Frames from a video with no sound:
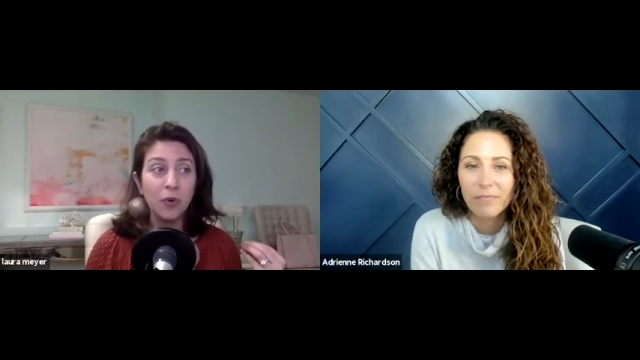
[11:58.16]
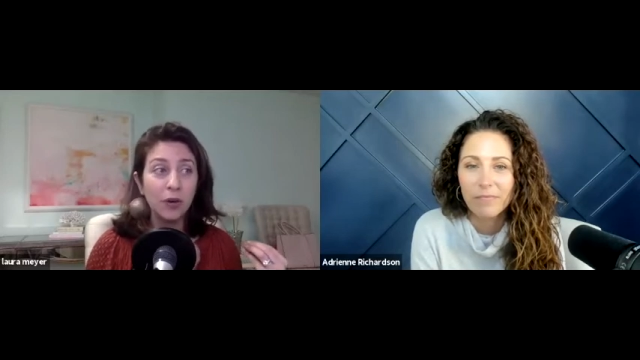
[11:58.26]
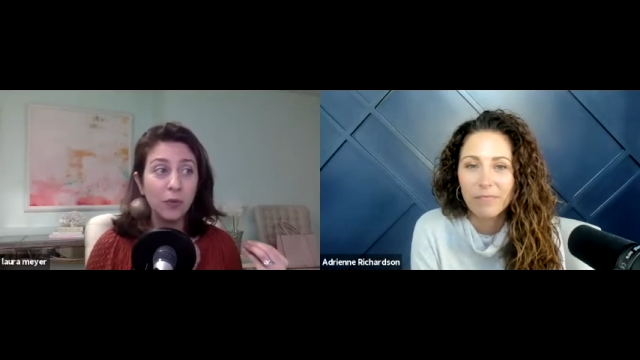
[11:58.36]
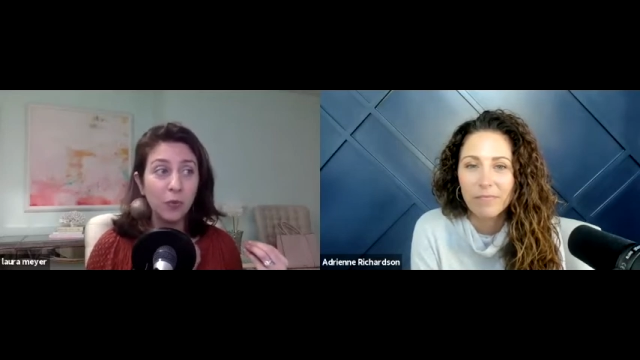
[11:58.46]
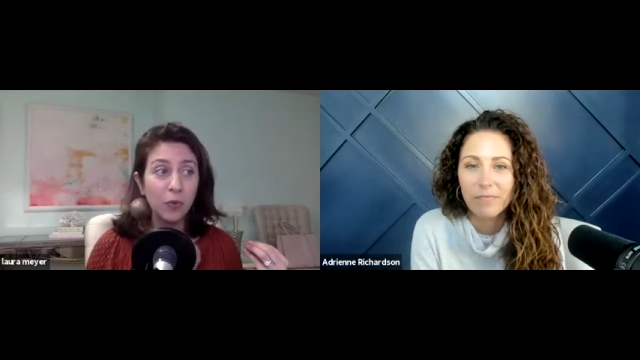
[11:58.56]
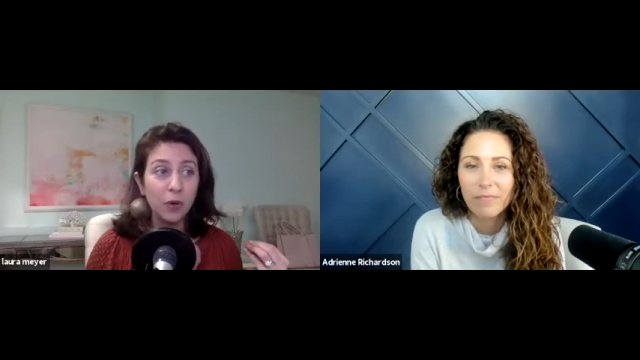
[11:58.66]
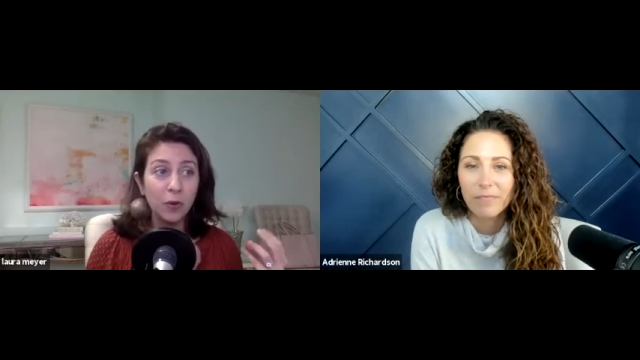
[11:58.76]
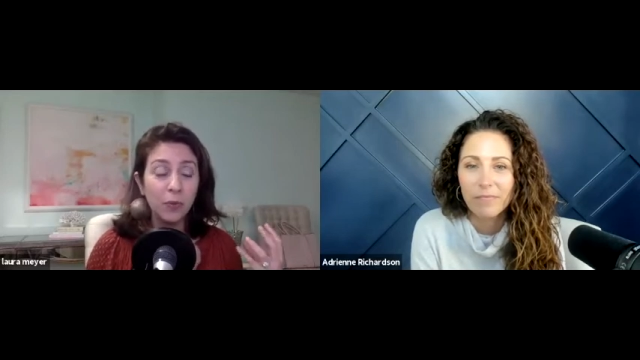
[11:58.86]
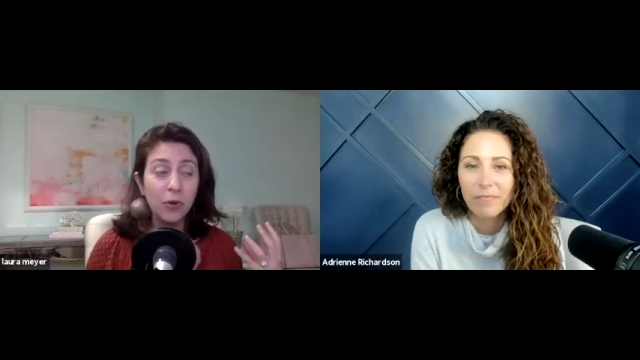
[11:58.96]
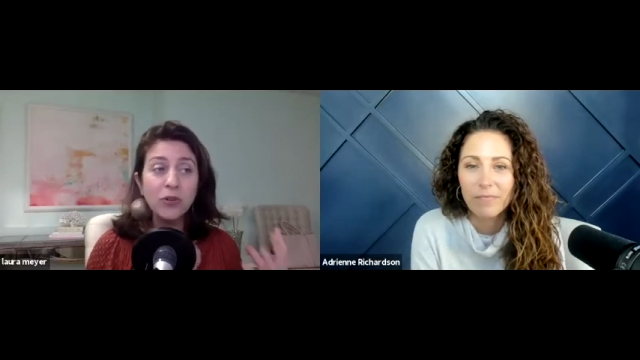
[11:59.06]
Speaker 1: were
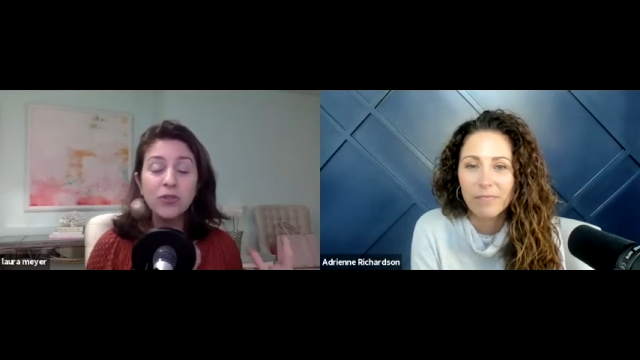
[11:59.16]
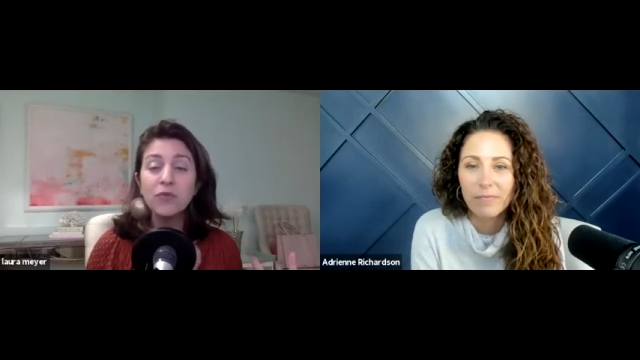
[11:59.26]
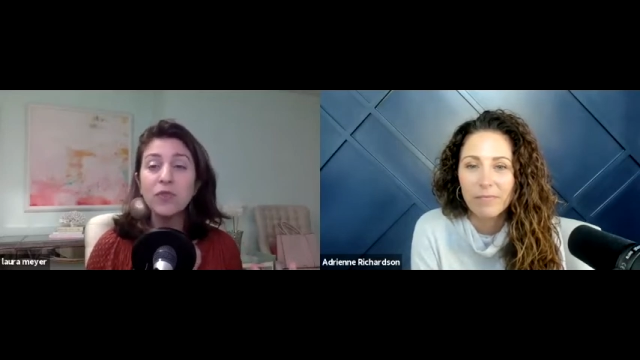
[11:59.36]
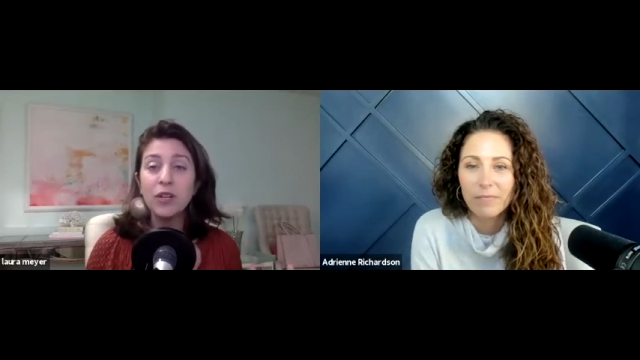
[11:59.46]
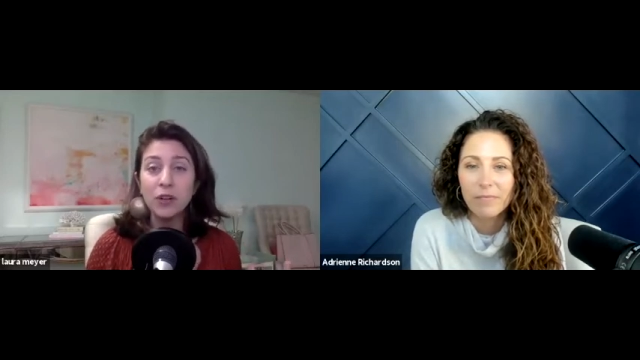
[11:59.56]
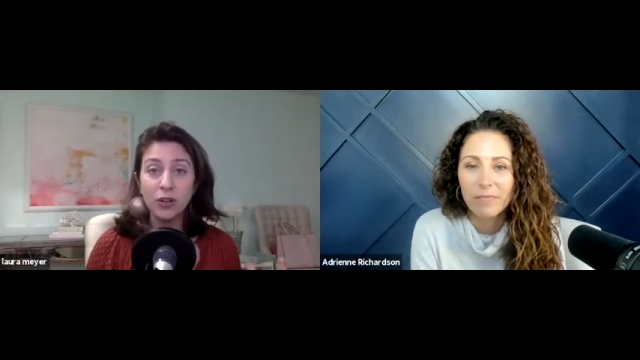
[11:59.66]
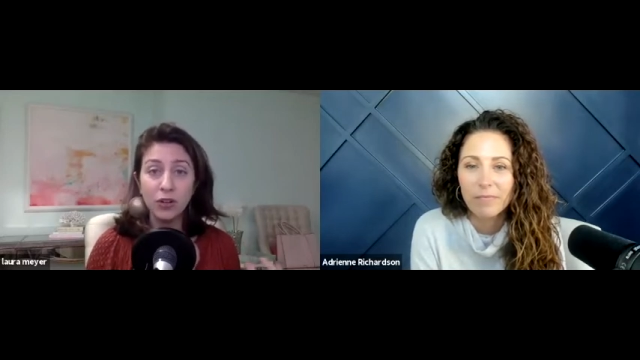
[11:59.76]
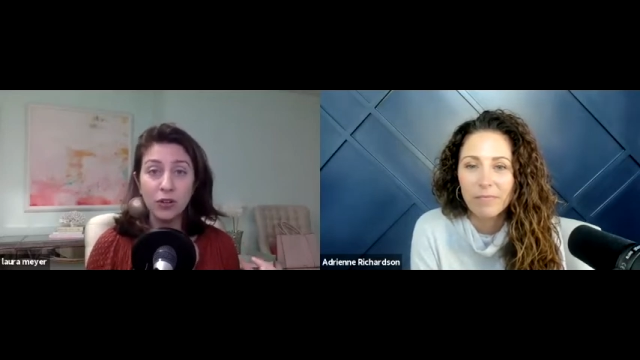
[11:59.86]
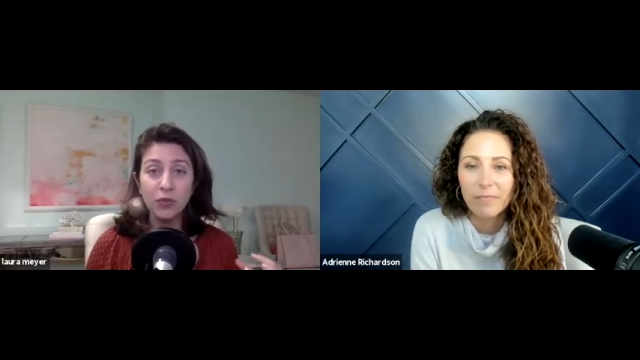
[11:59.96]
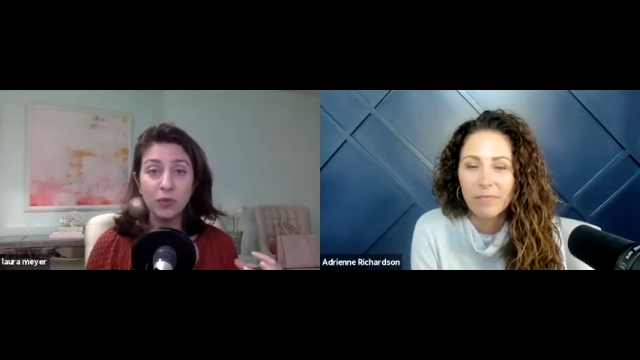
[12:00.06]
persevered
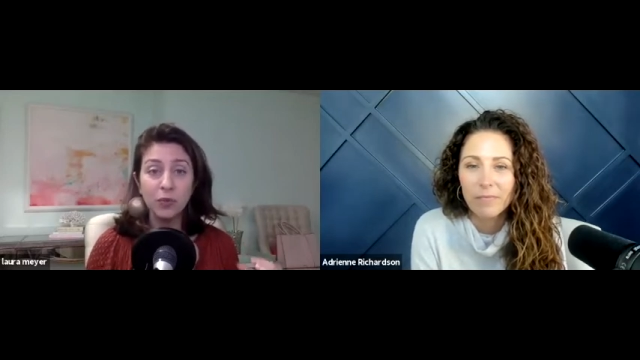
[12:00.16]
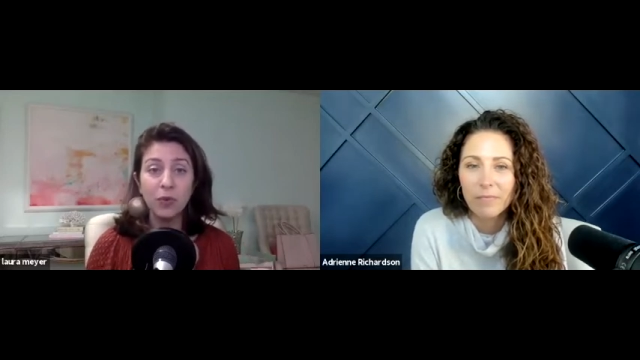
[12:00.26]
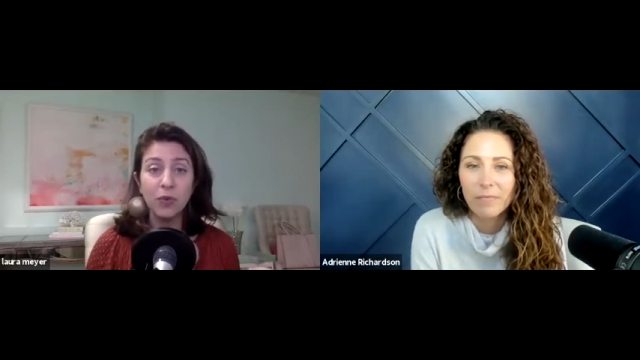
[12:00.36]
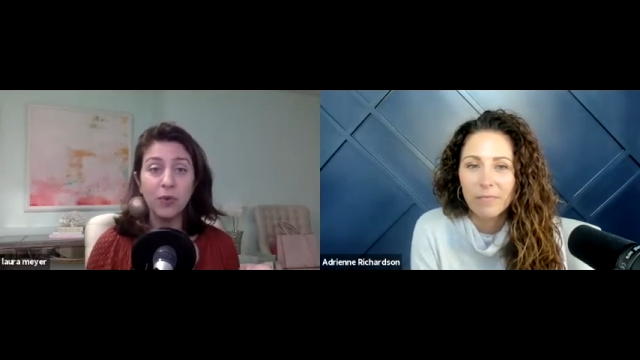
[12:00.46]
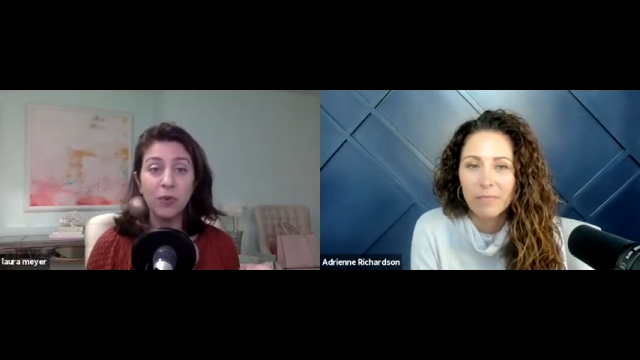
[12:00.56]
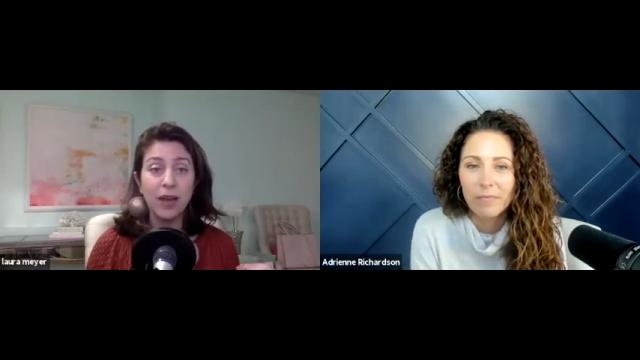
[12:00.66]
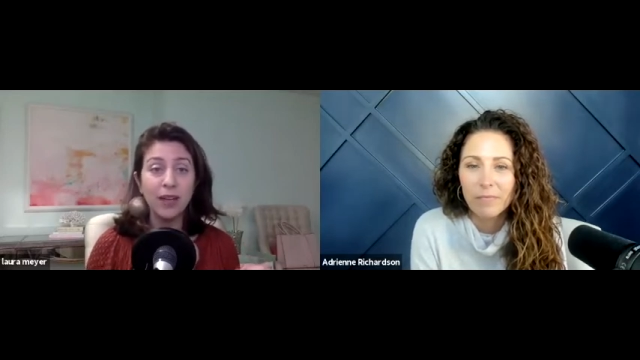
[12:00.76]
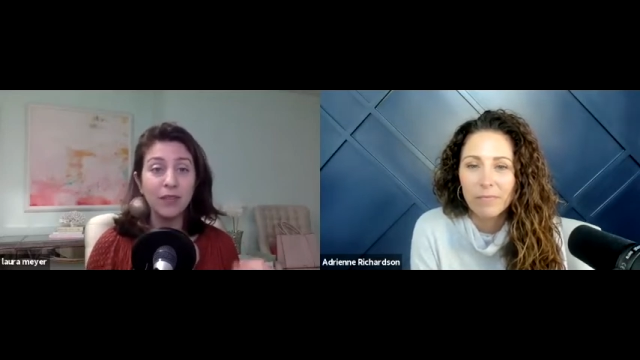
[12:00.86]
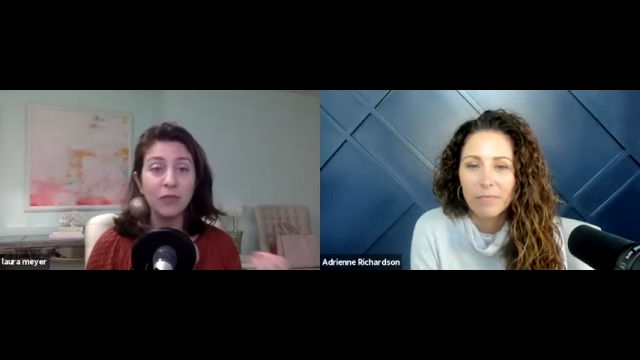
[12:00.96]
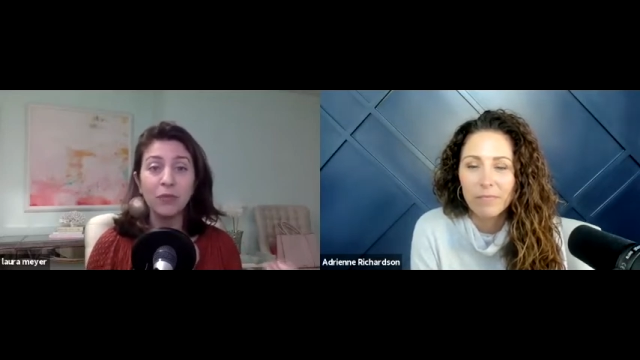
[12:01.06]
through any of
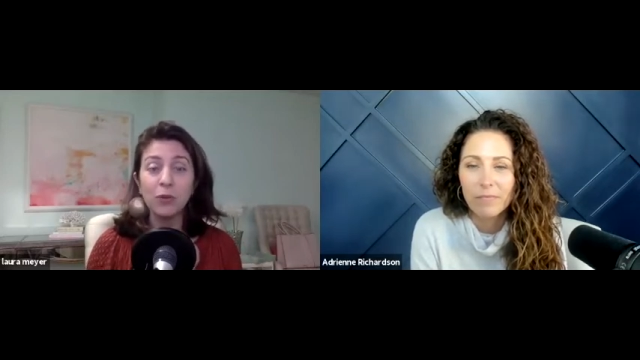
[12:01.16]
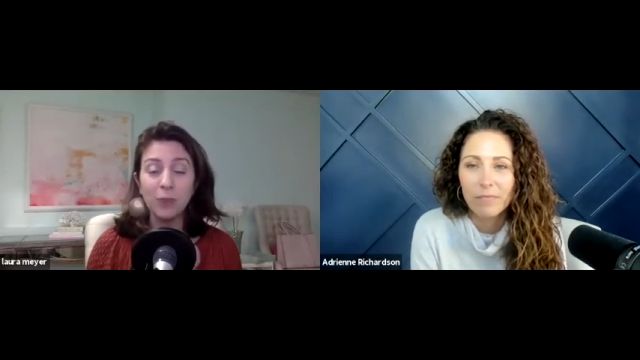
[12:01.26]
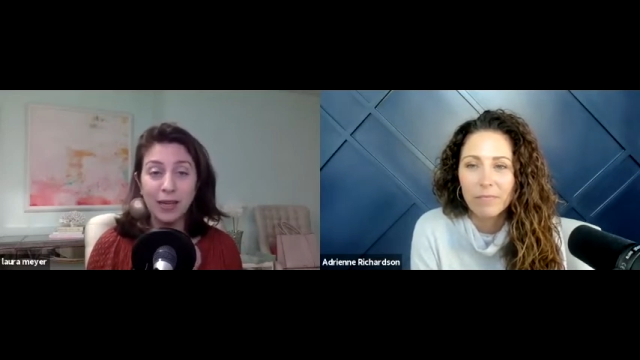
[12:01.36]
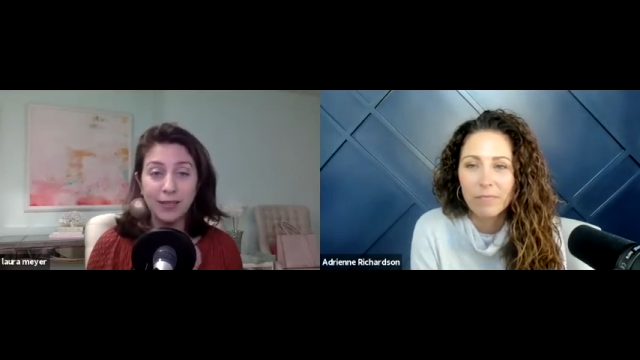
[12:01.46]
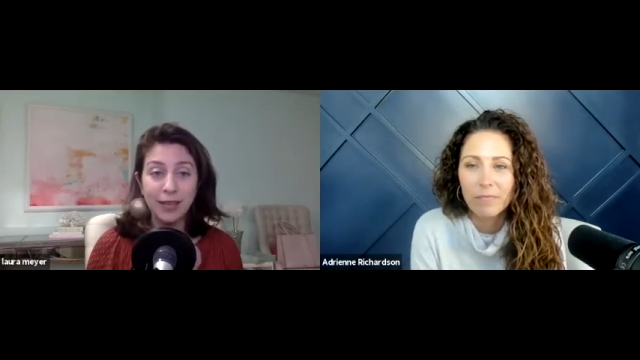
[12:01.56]
the roadblocks that